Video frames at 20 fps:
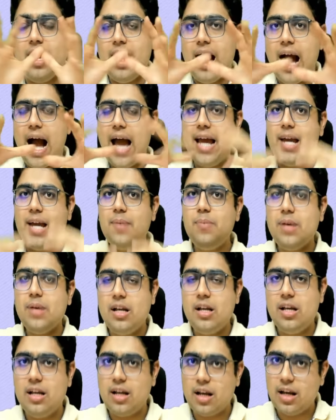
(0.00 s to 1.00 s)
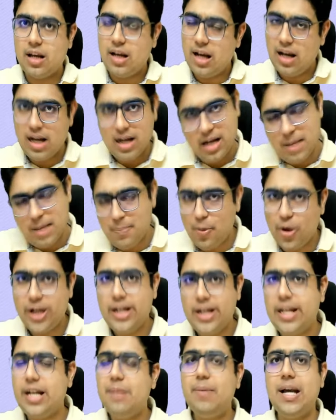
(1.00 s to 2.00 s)
I am
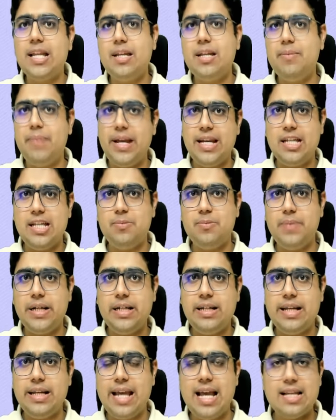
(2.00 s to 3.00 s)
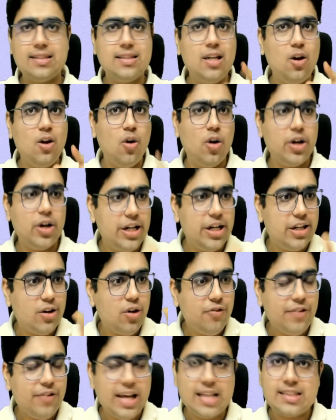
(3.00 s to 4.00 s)
appointed by the management as the auditor
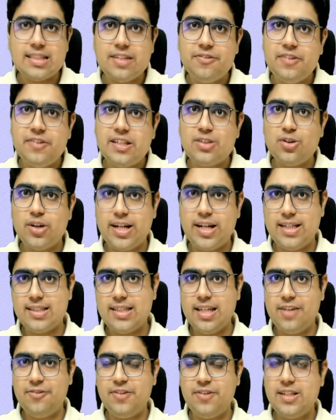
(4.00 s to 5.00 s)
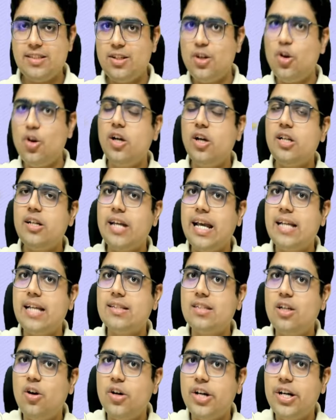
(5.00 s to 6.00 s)
of SFS or SEFS, not
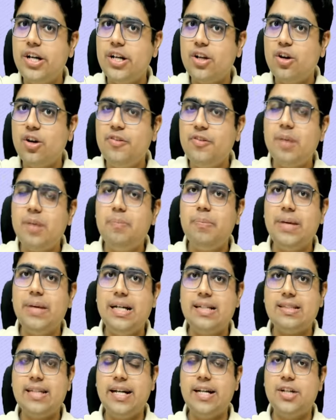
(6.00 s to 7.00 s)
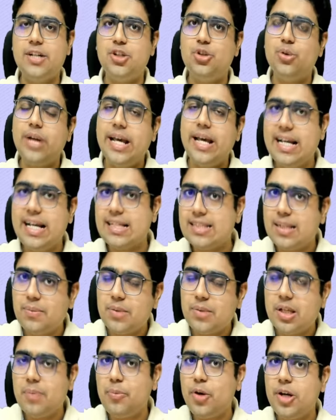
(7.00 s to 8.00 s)
as the auditor of complete set. Should I
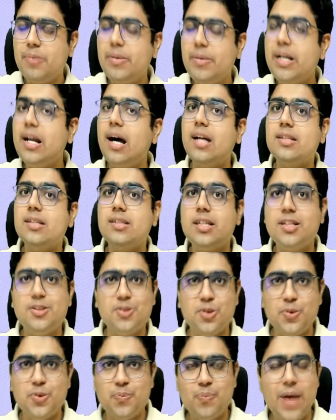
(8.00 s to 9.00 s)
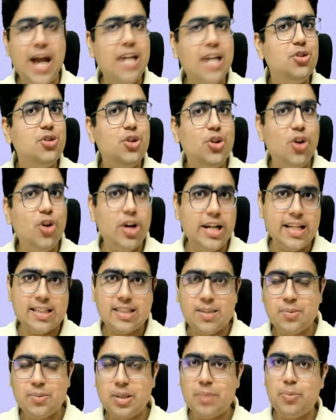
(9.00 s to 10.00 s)
accept the appointment? Answer is no. I should not
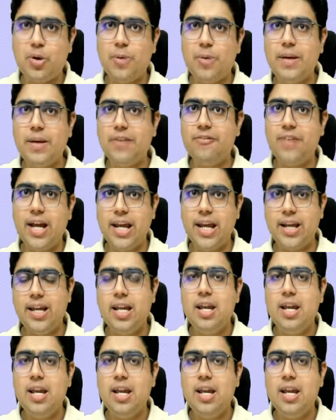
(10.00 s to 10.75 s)
accept the appointment. Why?